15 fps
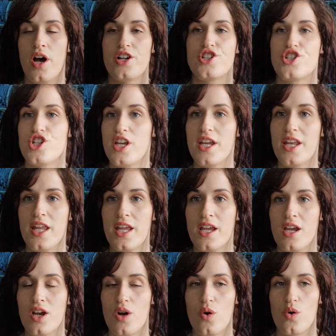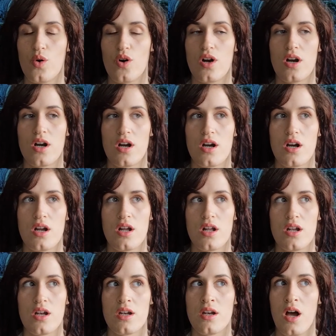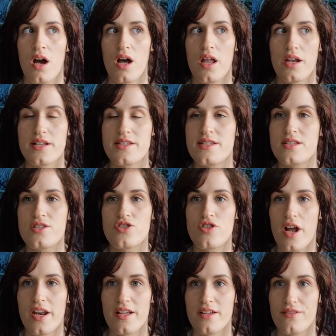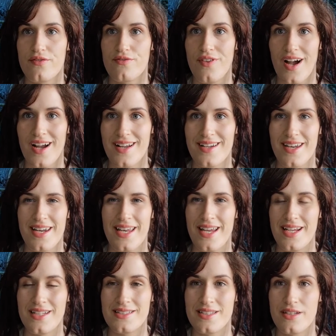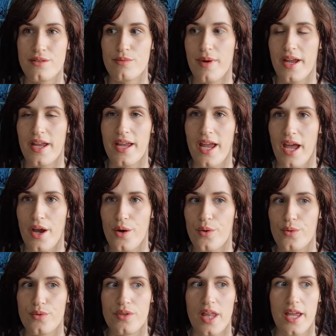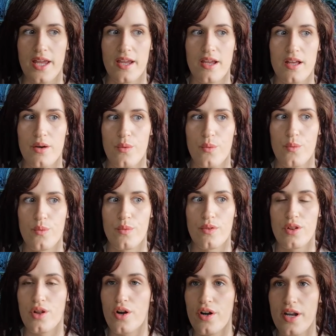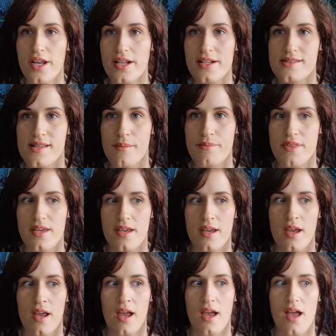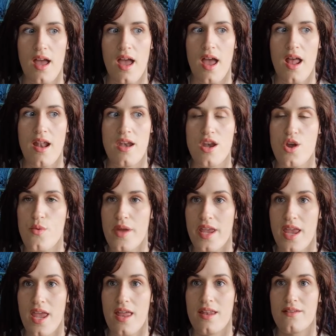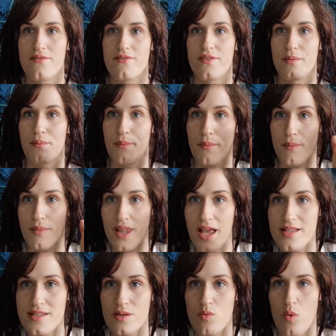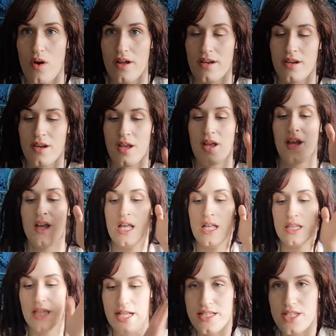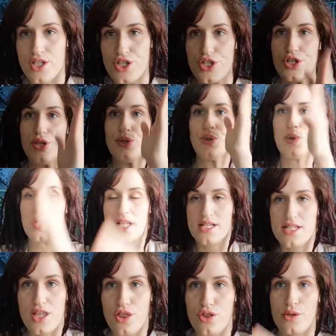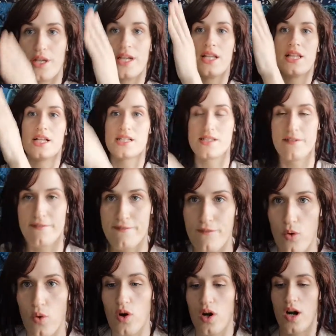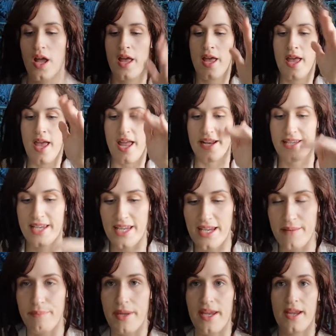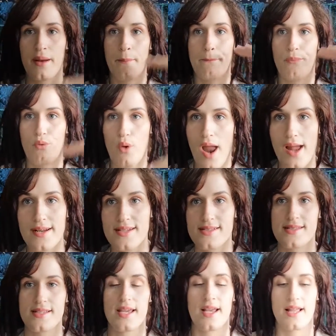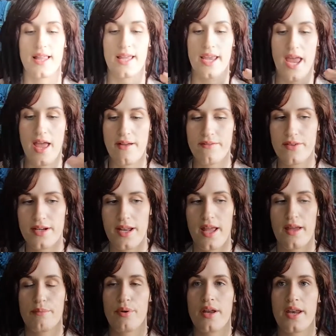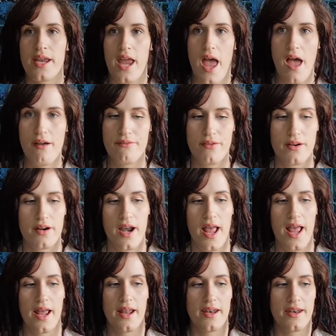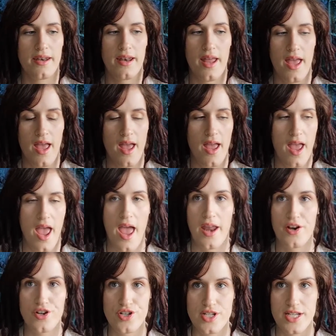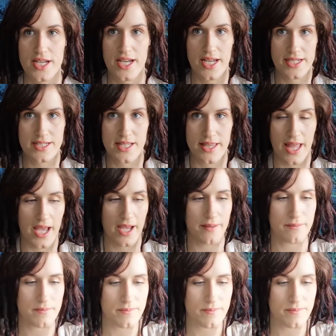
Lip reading: cheating, or not trying to find an easy way out, like learning something and doing it from lesson 1, lesson 2, lesson 3, lesson 4, and keeping practicing, like every day, putting effort and energy into that.